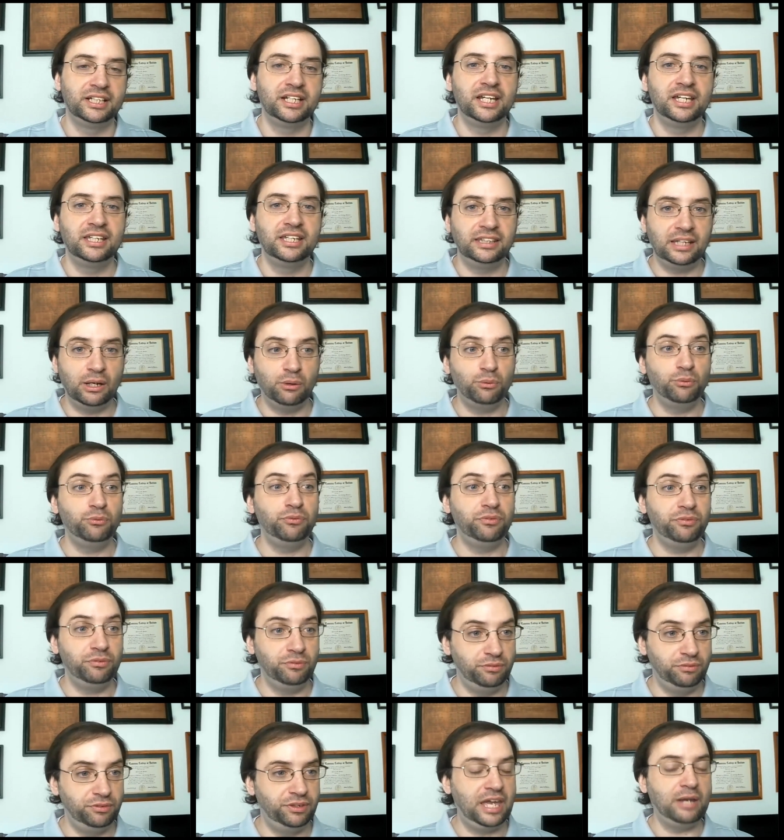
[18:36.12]
that
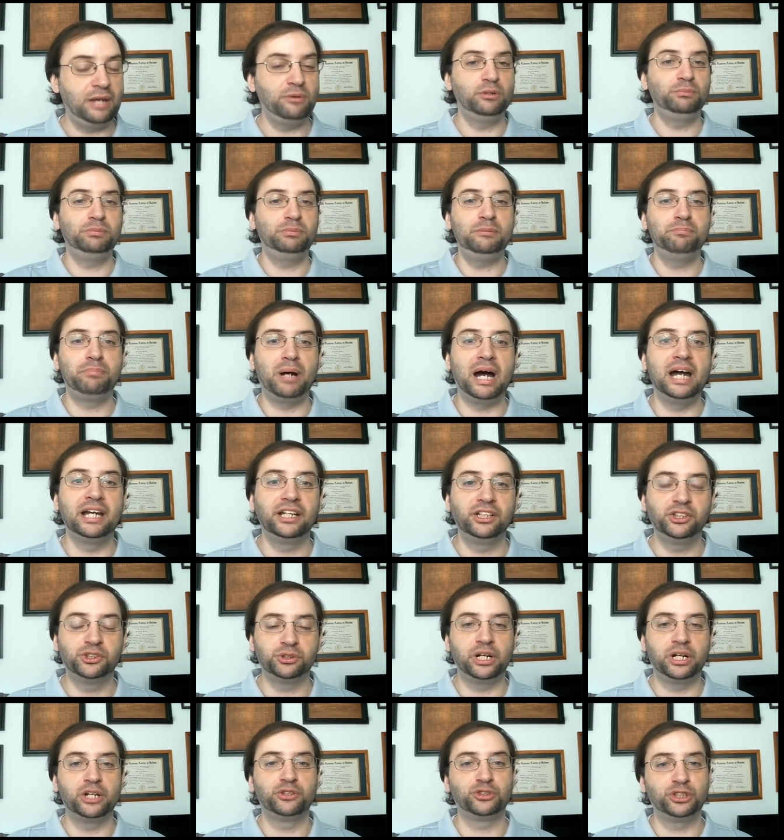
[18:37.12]
they would be buying
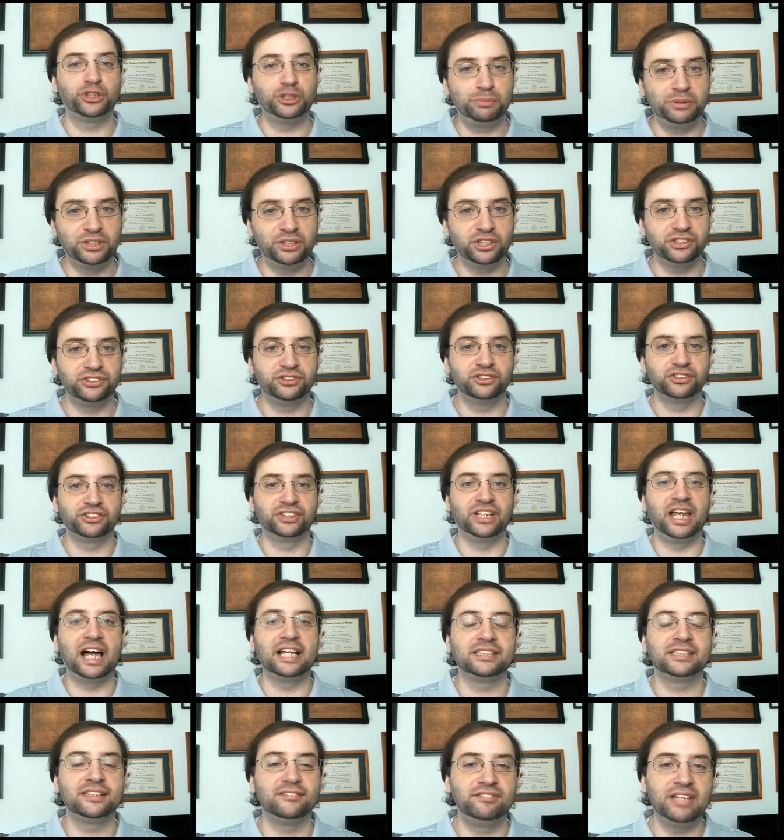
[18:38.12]
Treasuries because there's
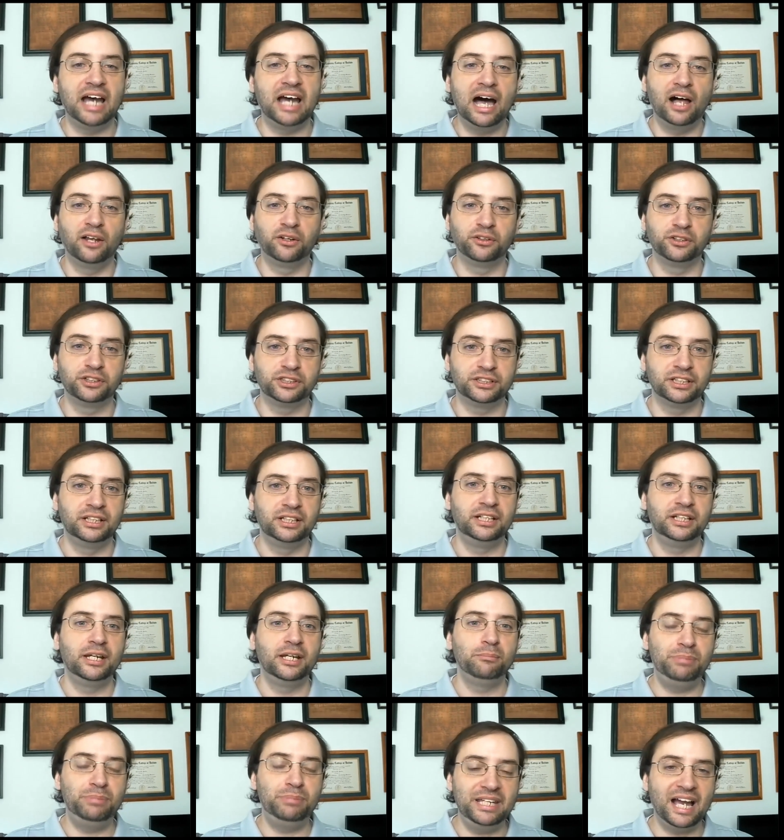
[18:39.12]
lots of dollars
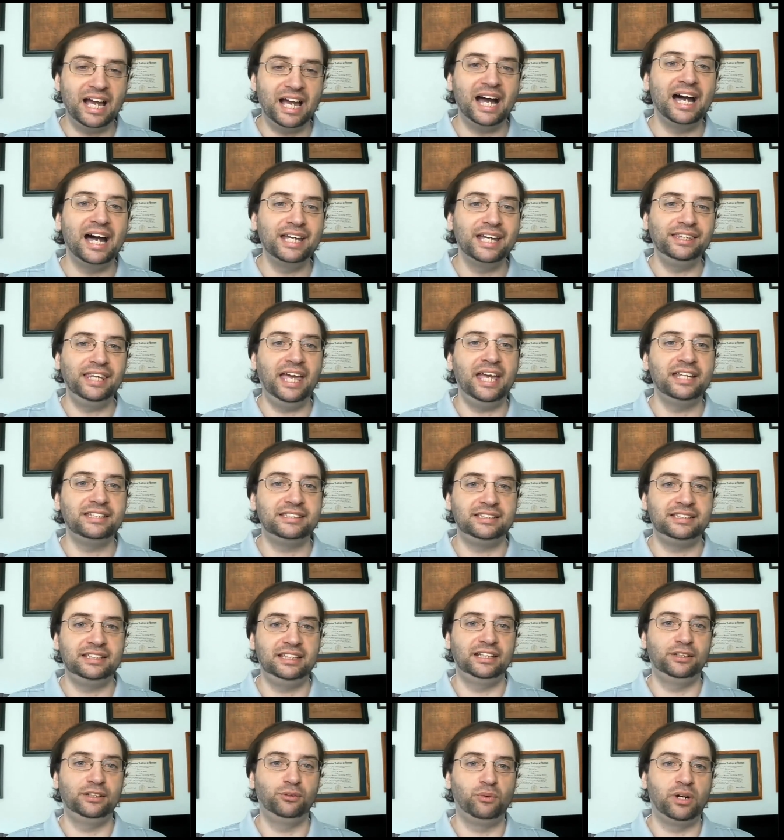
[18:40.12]
behind that
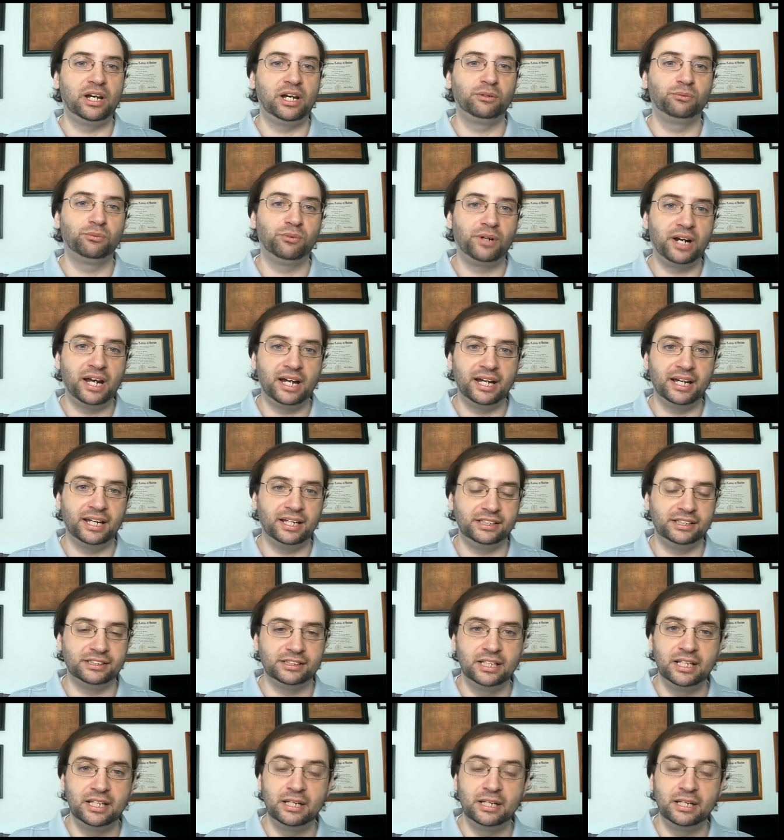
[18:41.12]
CNY rise.